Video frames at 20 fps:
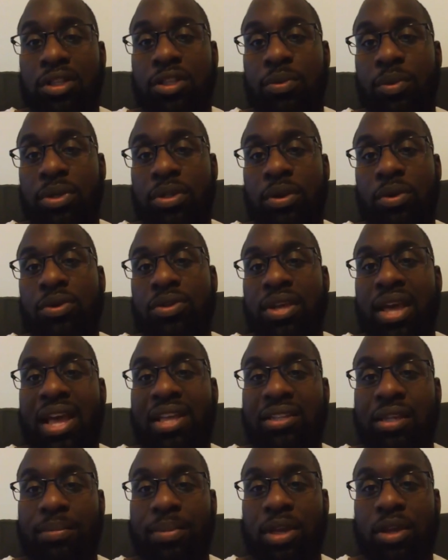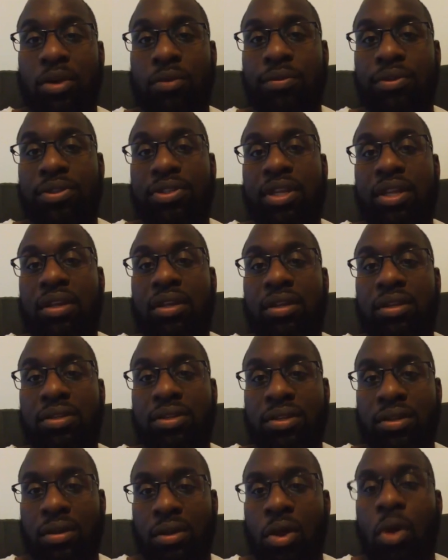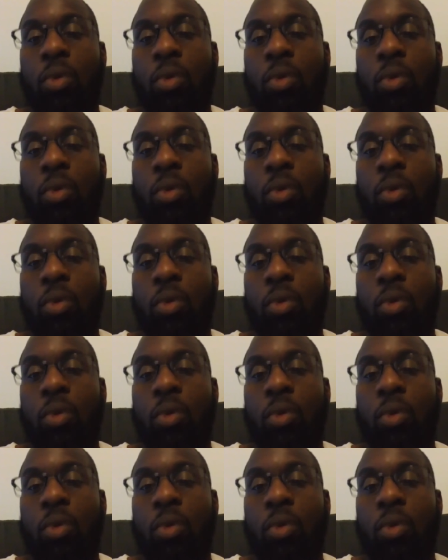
to what those guys can make overseas,